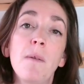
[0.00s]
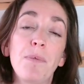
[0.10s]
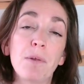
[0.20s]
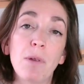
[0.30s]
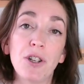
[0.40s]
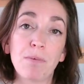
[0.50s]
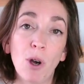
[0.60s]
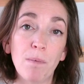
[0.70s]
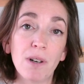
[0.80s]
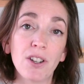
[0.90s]
The most
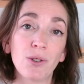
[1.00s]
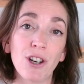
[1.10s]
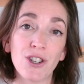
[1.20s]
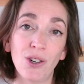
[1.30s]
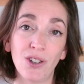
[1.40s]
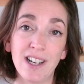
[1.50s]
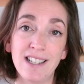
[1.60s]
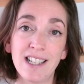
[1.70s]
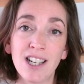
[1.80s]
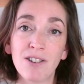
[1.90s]
popular threshold
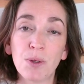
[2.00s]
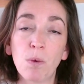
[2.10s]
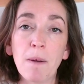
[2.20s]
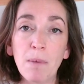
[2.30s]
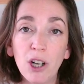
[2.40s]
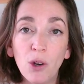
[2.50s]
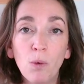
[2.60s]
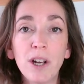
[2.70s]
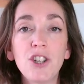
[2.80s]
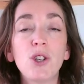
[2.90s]
idea is one below
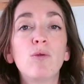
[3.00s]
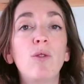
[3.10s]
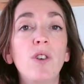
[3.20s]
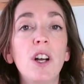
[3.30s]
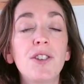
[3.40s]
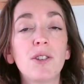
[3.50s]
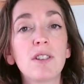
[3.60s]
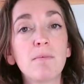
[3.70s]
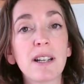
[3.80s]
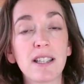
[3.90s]
which you revert to your
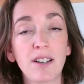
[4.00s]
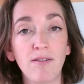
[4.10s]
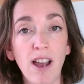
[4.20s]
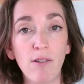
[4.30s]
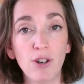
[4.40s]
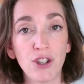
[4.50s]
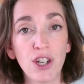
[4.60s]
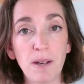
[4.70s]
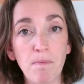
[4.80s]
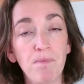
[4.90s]
domestic VAT
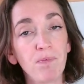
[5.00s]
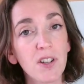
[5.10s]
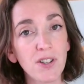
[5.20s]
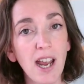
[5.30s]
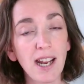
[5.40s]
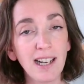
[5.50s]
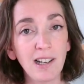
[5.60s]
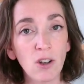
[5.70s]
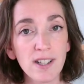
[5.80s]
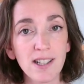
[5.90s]
regime. So any
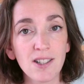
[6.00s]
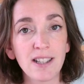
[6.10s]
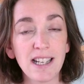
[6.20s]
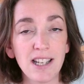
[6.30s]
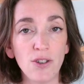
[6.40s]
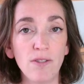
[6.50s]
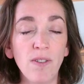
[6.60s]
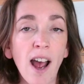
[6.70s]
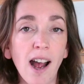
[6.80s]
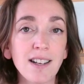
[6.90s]
losses on the EU
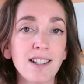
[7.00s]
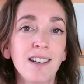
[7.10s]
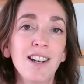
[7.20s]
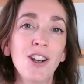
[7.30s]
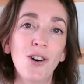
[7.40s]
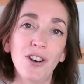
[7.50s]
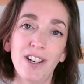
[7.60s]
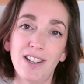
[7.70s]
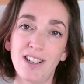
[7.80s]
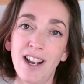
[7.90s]
VAT on
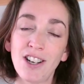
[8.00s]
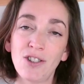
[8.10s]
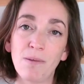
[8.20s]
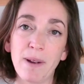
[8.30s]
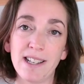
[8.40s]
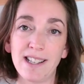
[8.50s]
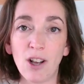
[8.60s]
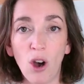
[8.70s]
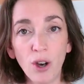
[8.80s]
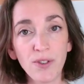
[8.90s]
an international basis
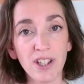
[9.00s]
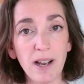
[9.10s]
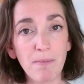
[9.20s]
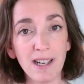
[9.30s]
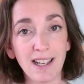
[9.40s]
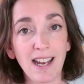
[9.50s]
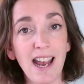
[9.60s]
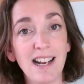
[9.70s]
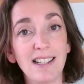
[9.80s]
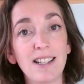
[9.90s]
are offset by the
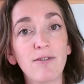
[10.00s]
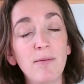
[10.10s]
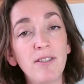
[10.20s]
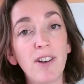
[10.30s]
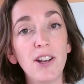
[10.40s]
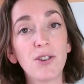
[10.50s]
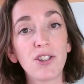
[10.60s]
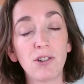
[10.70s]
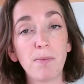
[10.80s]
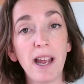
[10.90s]
gains from the fact you're
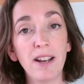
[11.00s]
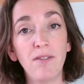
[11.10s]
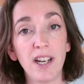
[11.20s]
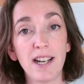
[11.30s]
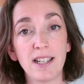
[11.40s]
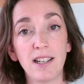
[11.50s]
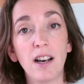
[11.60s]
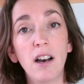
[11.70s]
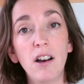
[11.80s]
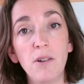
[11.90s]
still paying VAT at
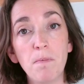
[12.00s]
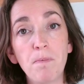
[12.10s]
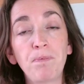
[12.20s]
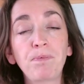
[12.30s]
home.